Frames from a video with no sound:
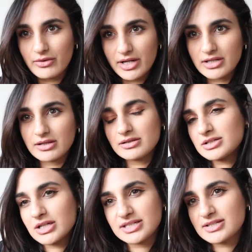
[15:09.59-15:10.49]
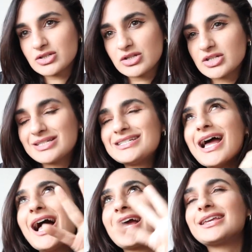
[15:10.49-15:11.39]
and it's the
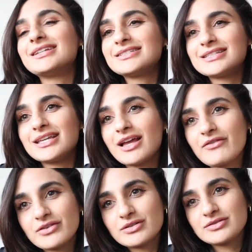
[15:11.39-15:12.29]
tackiest thing ever.